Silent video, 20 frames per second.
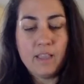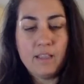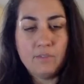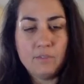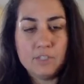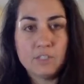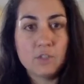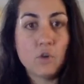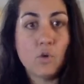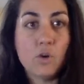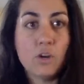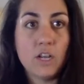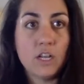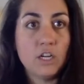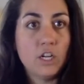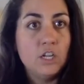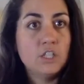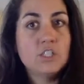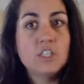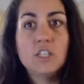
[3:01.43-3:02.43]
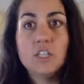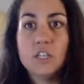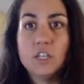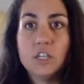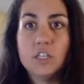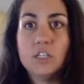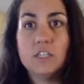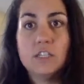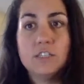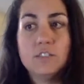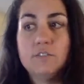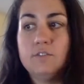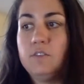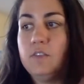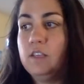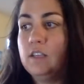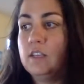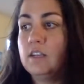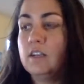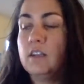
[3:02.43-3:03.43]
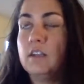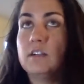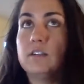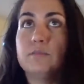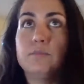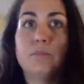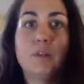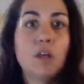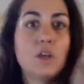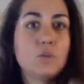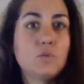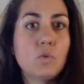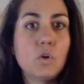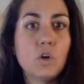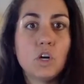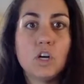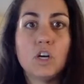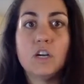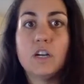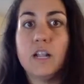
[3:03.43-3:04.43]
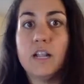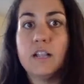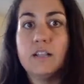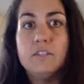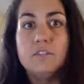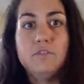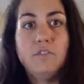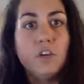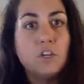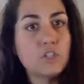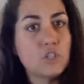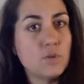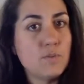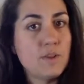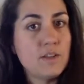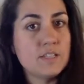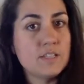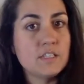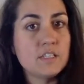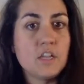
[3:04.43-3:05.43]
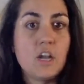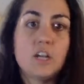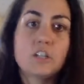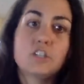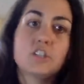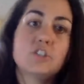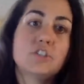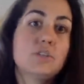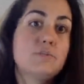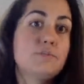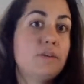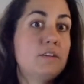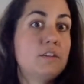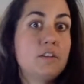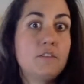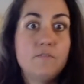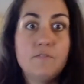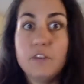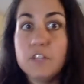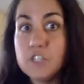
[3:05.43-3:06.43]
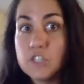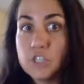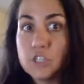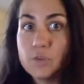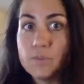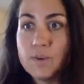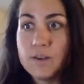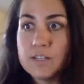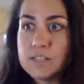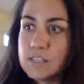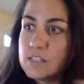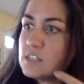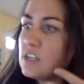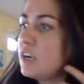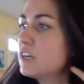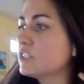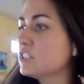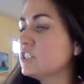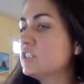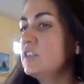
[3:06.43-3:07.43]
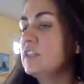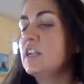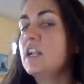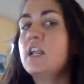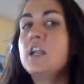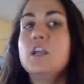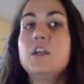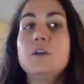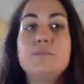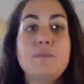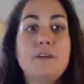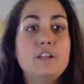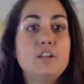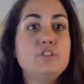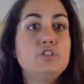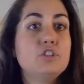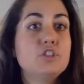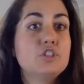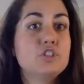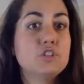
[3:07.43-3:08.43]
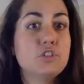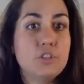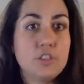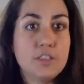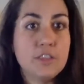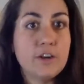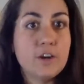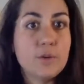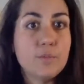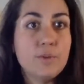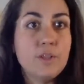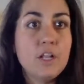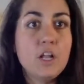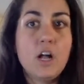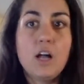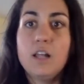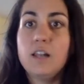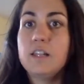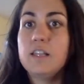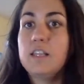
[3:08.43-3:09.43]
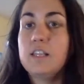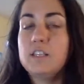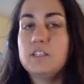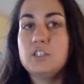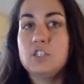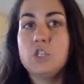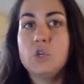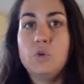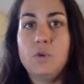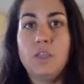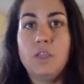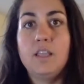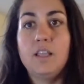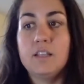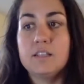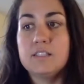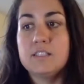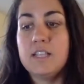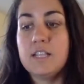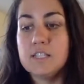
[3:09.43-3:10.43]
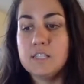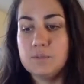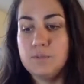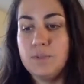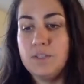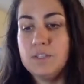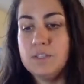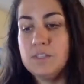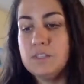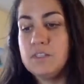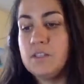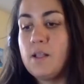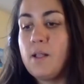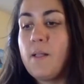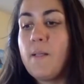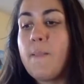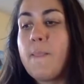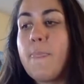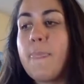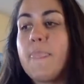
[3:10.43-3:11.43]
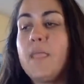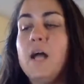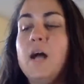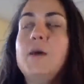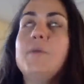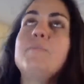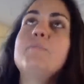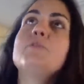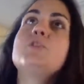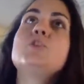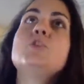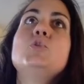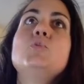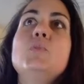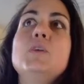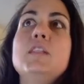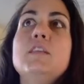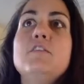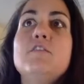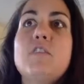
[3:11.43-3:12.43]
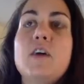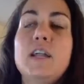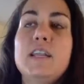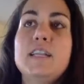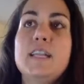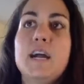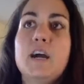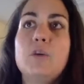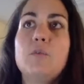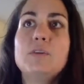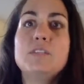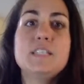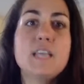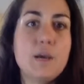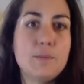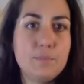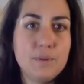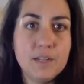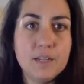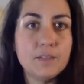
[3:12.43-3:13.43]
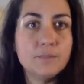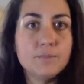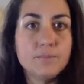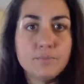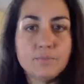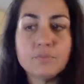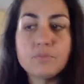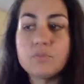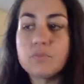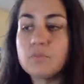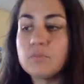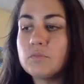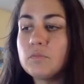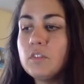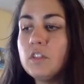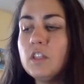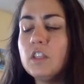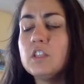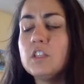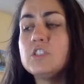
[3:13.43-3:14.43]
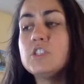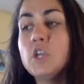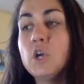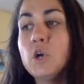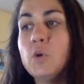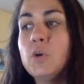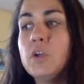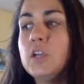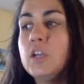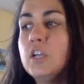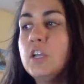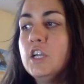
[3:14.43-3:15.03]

what's going on under the hood via blood work and functional medicine doctors and my conventional medicine doctor and my nutritional therapy colleagues, doing assessments to really find out what's happening. So